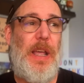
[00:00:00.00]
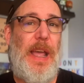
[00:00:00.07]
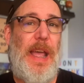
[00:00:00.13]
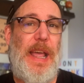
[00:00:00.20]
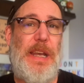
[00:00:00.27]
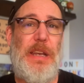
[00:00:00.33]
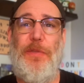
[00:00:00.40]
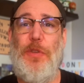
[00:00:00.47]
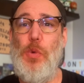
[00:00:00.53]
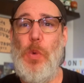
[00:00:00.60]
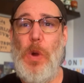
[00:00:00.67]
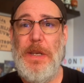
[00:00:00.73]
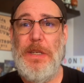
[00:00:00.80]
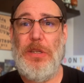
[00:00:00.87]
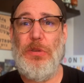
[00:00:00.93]
And if you
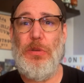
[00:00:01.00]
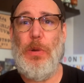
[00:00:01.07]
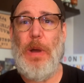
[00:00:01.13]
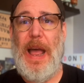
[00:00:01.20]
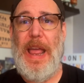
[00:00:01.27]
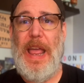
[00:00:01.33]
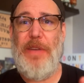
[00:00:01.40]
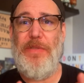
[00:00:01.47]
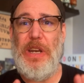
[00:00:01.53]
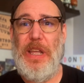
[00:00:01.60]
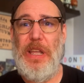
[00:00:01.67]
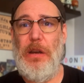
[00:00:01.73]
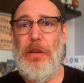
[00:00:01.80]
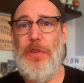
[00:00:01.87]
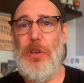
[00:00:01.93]
want to, I have an
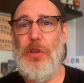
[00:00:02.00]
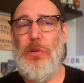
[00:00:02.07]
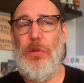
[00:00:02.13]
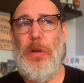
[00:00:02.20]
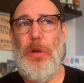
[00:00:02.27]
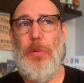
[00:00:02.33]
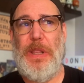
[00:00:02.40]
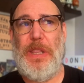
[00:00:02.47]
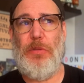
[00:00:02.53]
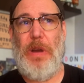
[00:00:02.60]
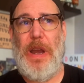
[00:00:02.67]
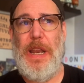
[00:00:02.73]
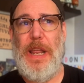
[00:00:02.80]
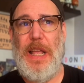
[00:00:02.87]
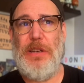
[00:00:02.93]
interview with
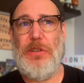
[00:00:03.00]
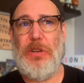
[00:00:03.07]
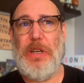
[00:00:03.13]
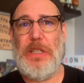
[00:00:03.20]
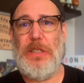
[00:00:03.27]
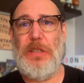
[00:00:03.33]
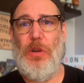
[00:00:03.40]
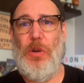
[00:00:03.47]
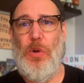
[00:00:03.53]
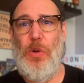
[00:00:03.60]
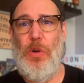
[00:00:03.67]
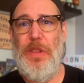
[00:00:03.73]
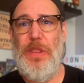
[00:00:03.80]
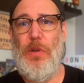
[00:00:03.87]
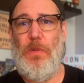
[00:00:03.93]
Grady Hendrix
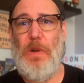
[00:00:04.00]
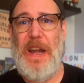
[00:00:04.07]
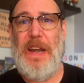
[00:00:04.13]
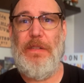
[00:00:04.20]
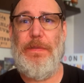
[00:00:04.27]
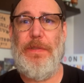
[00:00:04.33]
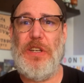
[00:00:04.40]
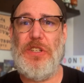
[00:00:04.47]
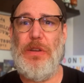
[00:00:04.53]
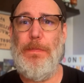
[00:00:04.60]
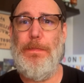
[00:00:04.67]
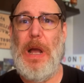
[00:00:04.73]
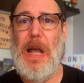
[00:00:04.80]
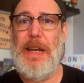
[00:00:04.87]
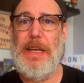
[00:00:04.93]
on the Writing Fiction
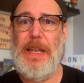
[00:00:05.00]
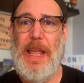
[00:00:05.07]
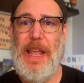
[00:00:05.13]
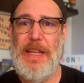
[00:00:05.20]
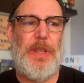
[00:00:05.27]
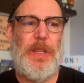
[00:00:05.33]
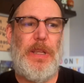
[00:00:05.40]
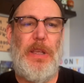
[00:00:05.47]
podcast.